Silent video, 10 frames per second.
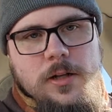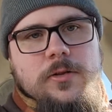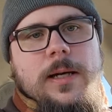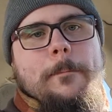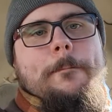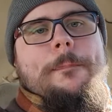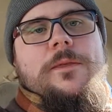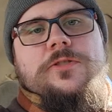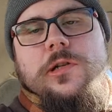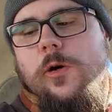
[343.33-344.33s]
Okay.
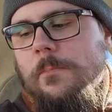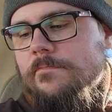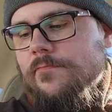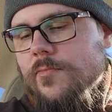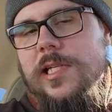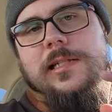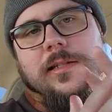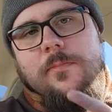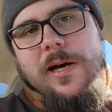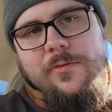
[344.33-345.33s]
So,
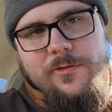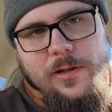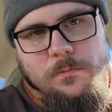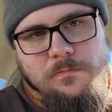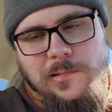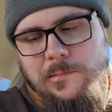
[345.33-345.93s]
taste and mouthfeel.